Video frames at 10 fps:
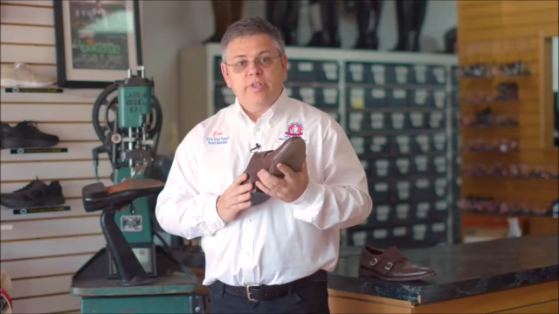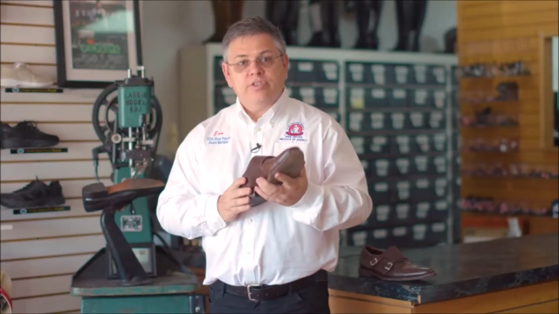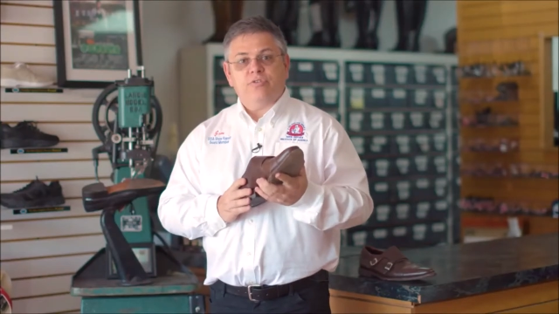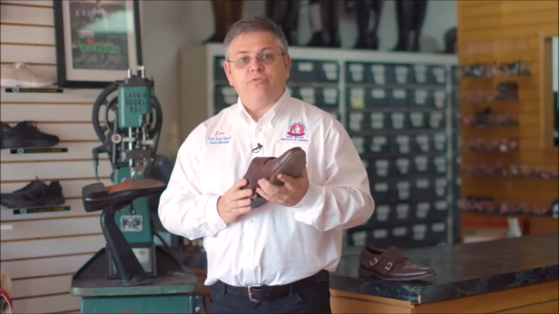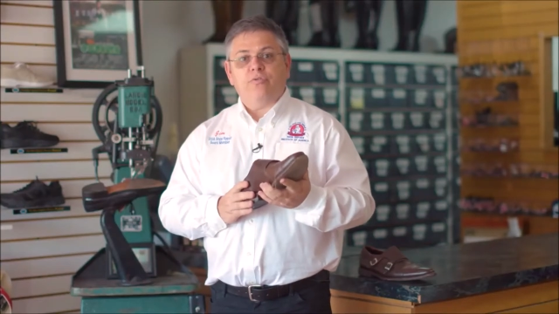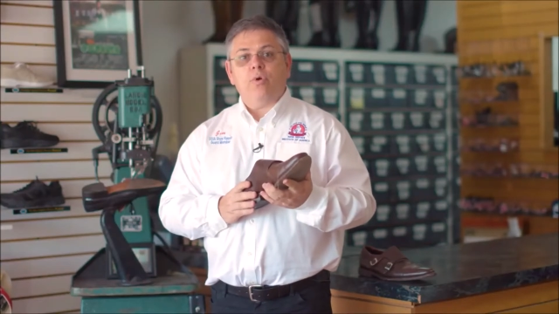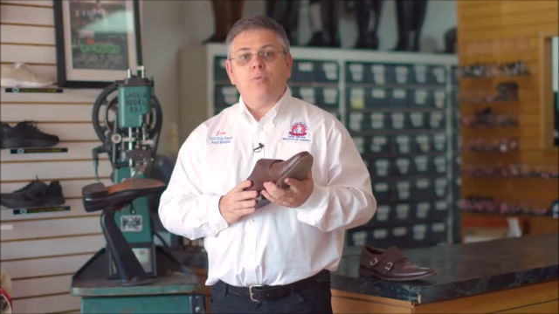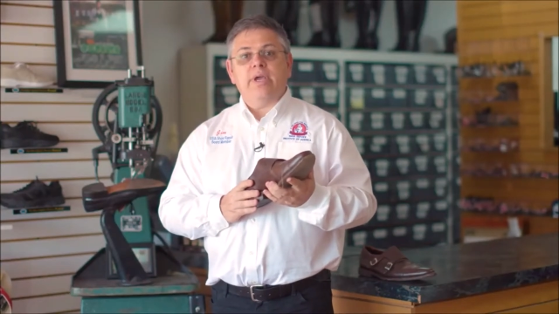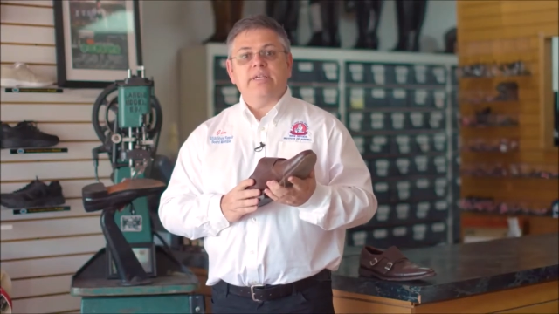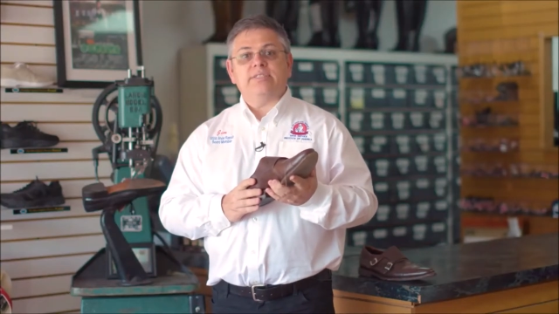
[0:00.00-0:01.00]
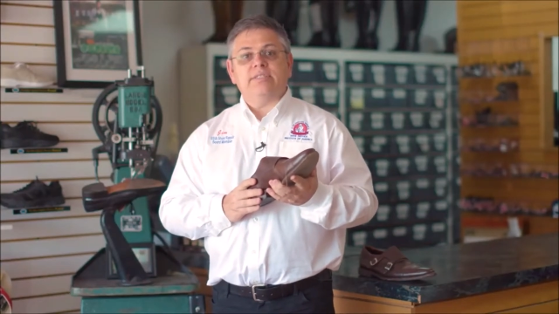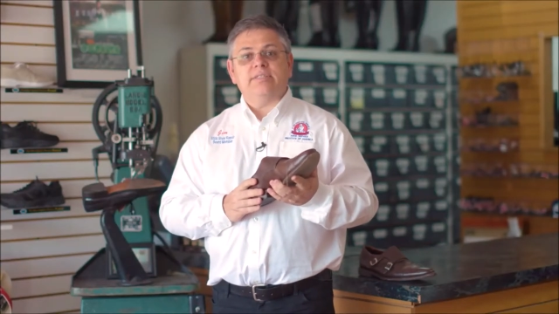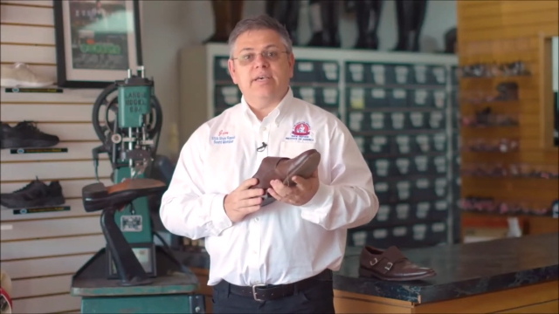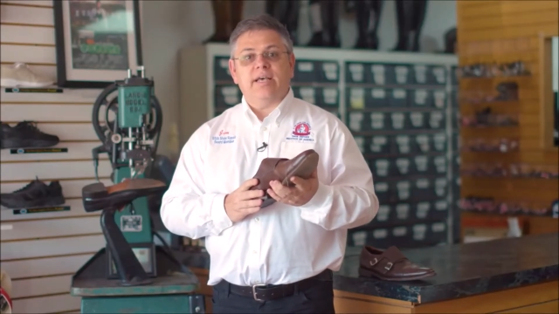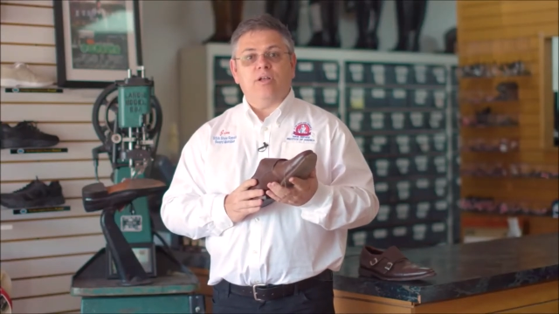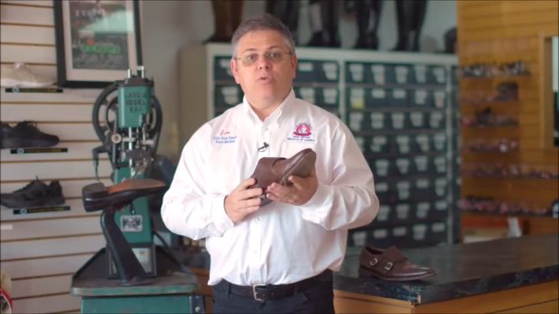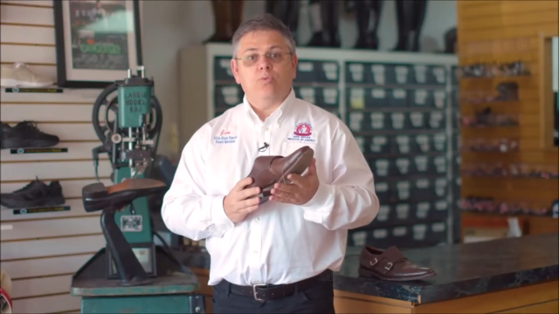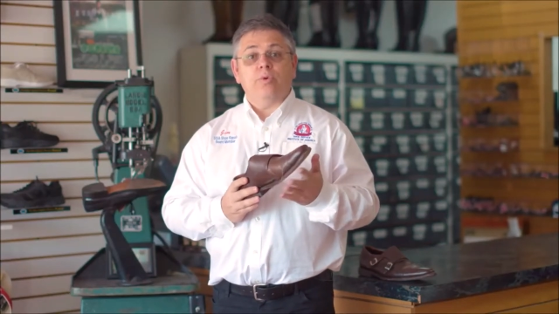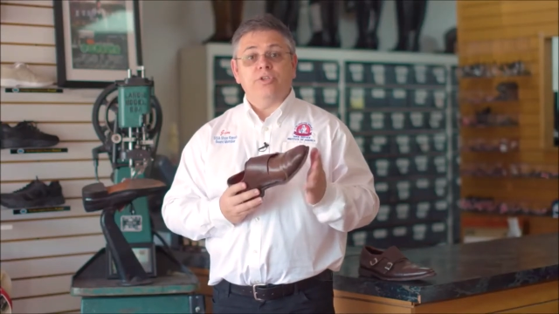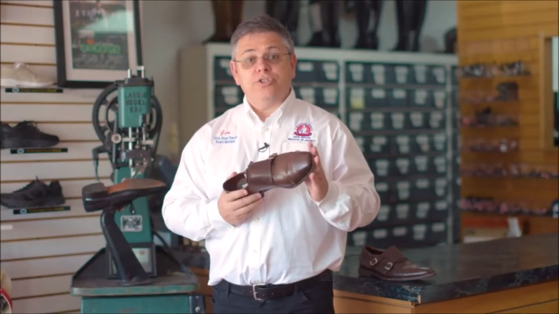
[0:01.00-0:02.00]
these are 4 ways to tell
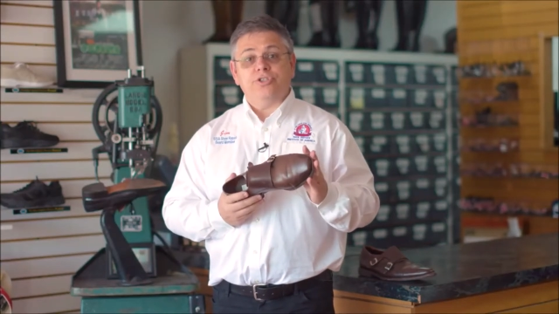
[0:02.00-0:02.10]
when your